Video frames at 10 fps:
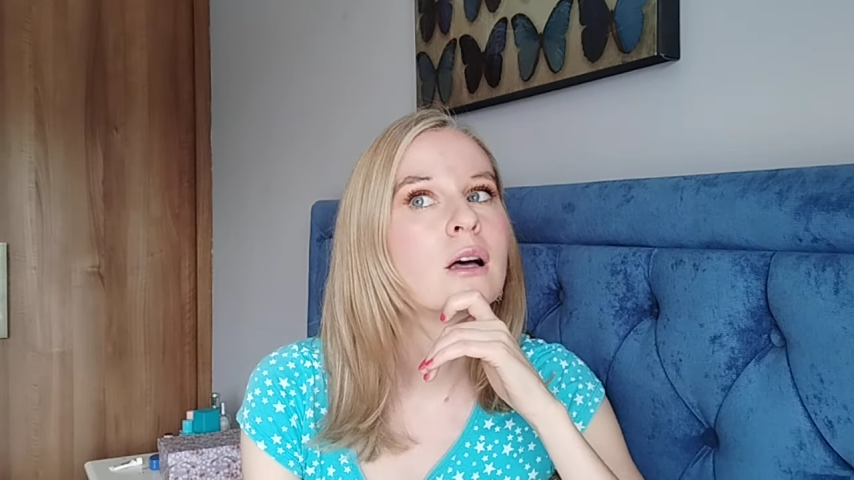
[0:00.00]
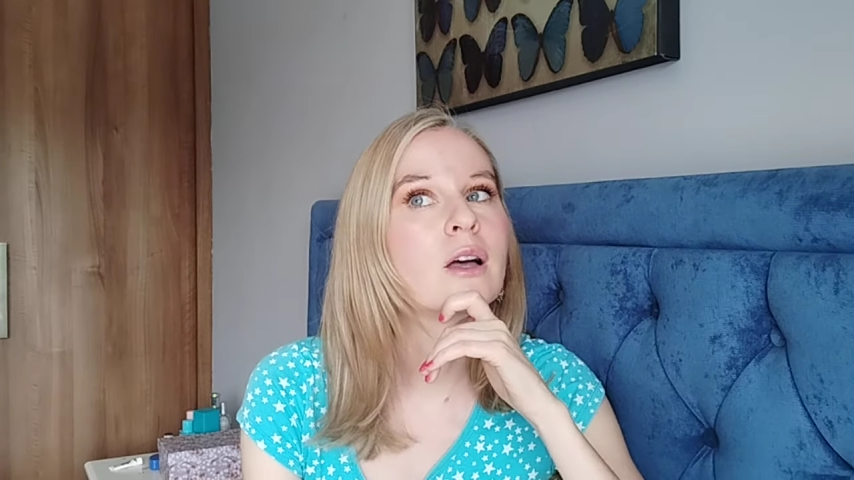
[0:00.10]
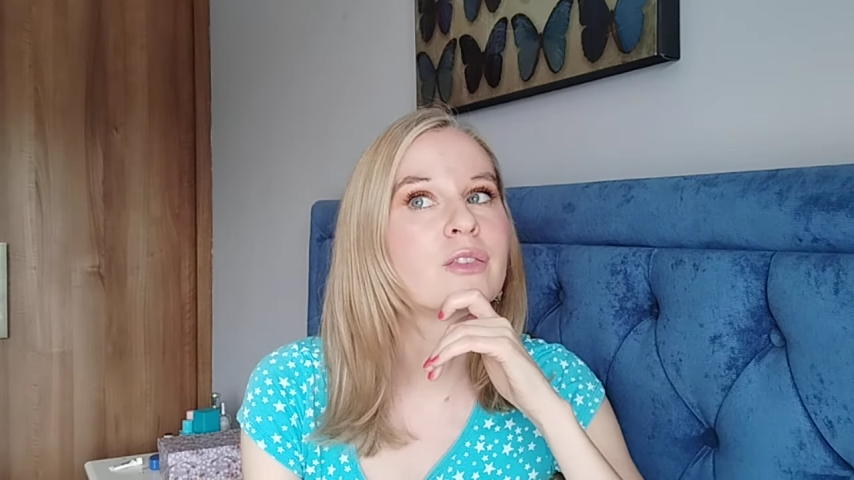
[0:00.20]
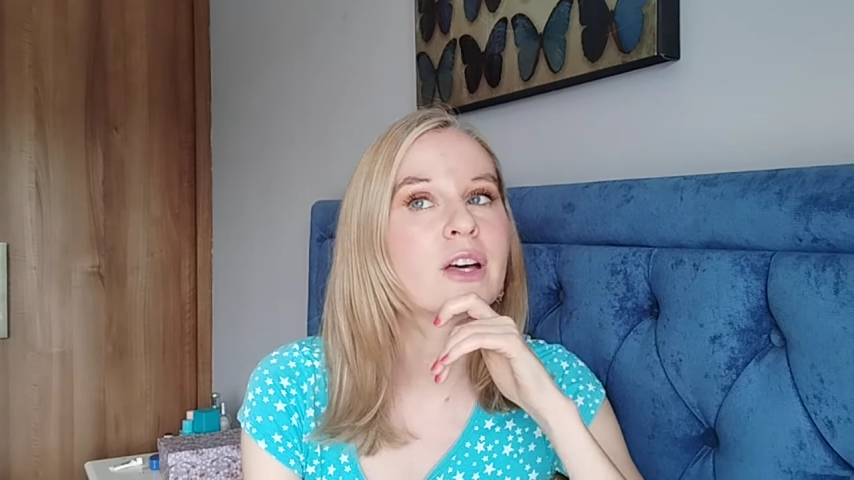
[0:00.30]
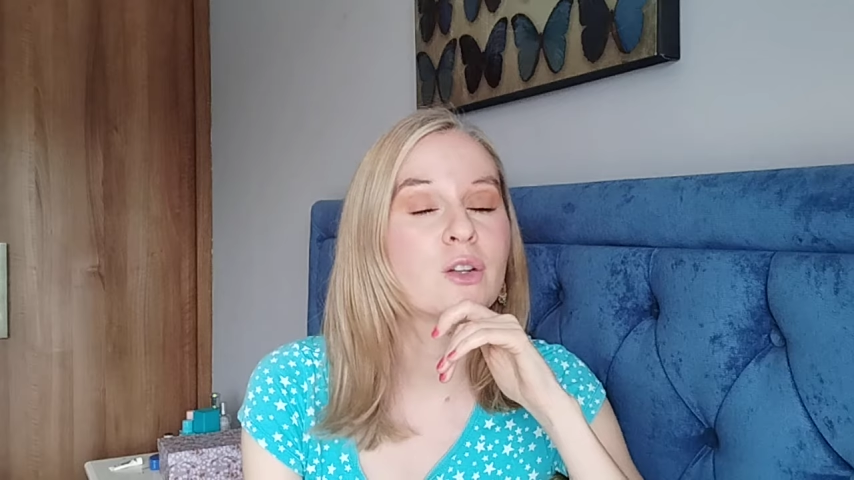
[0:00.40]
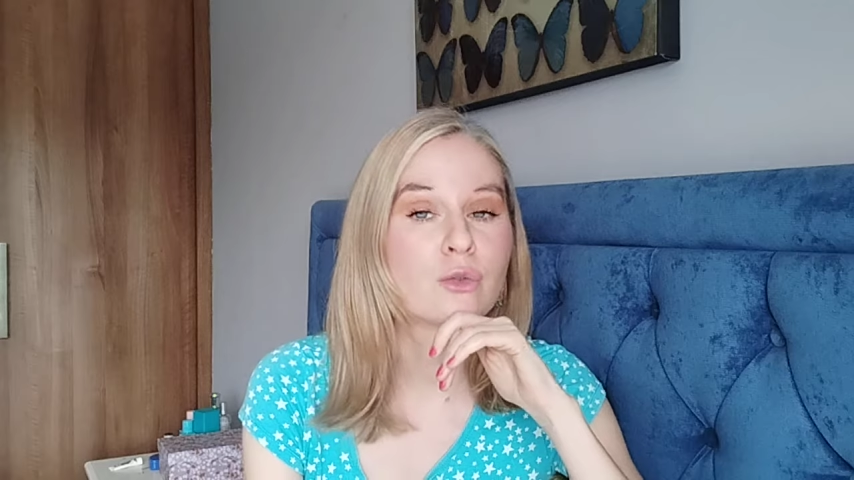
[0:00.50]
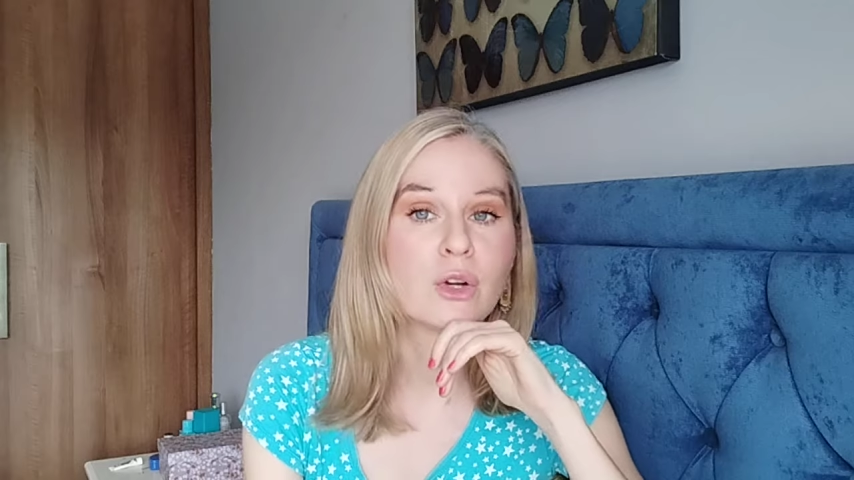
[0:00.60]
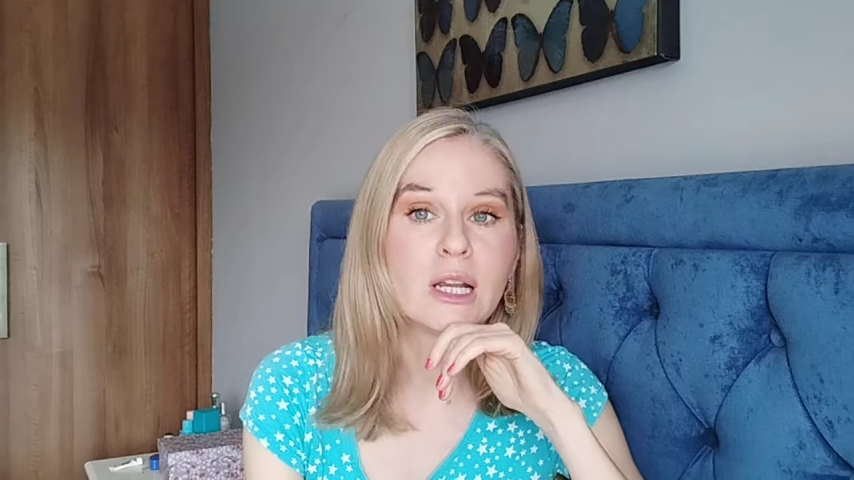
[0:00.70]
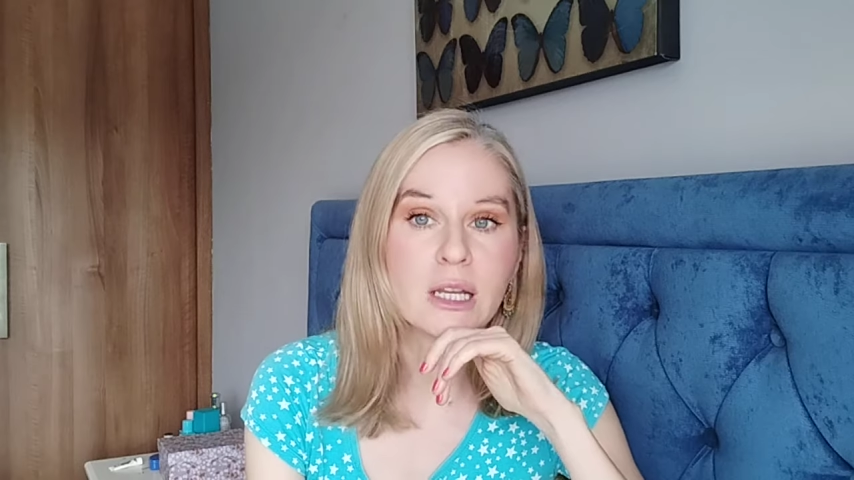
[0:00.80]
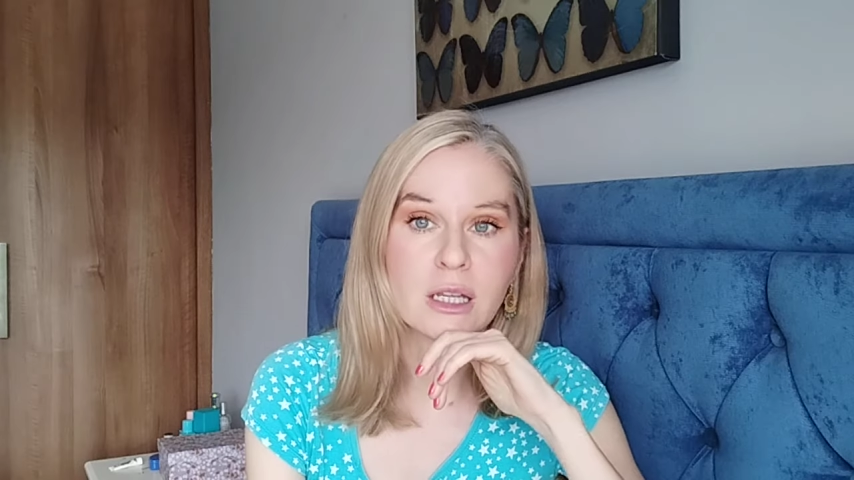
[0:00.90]
I've had a
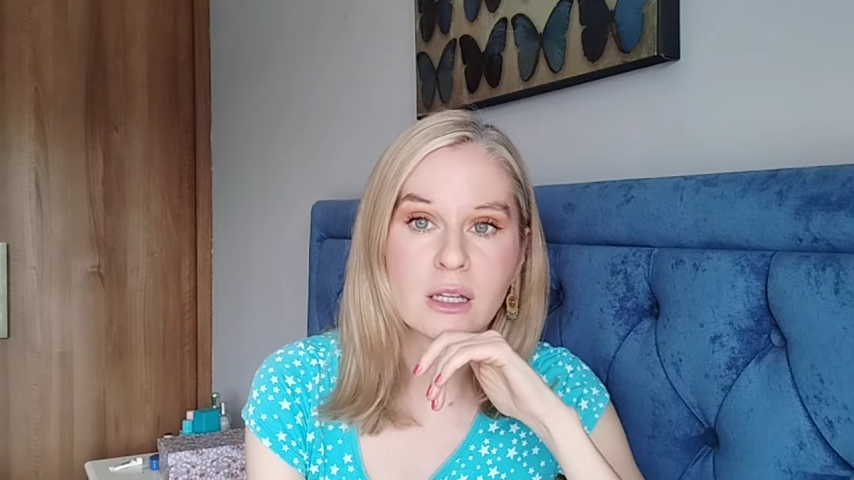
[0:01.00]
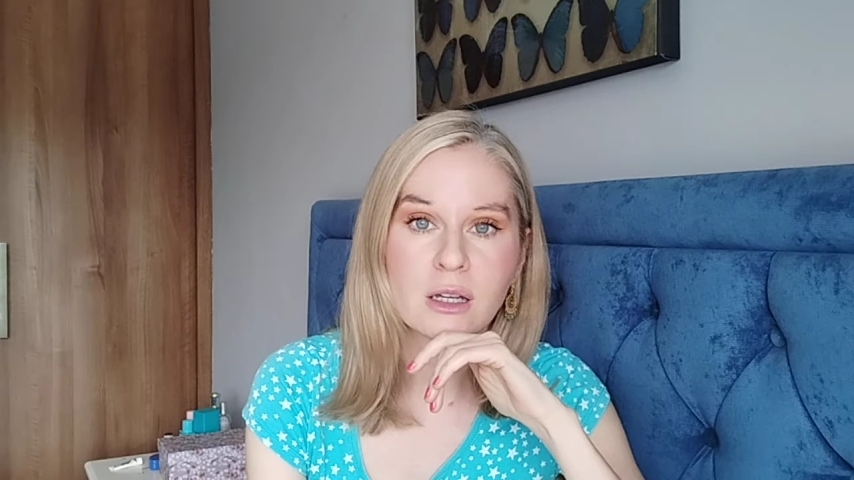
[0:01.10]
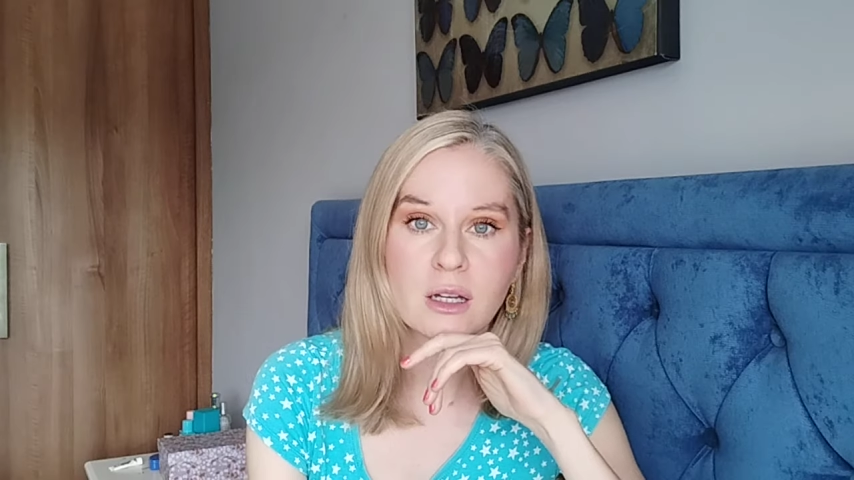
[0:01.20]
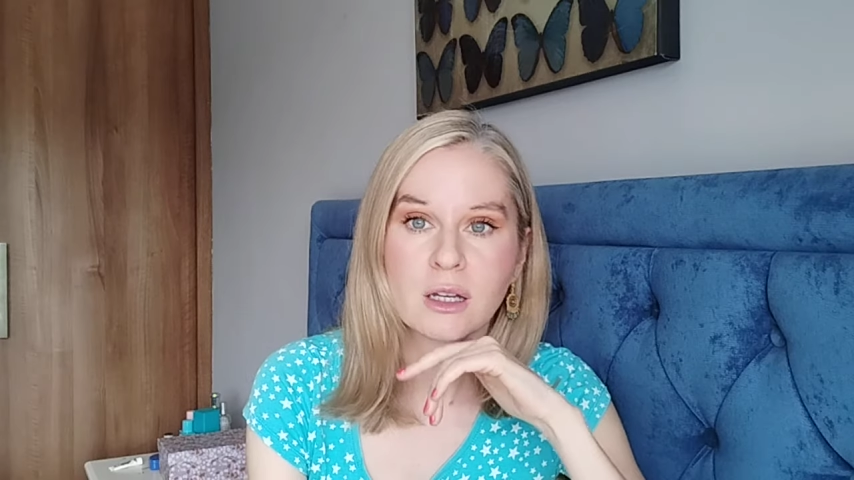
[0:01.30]
really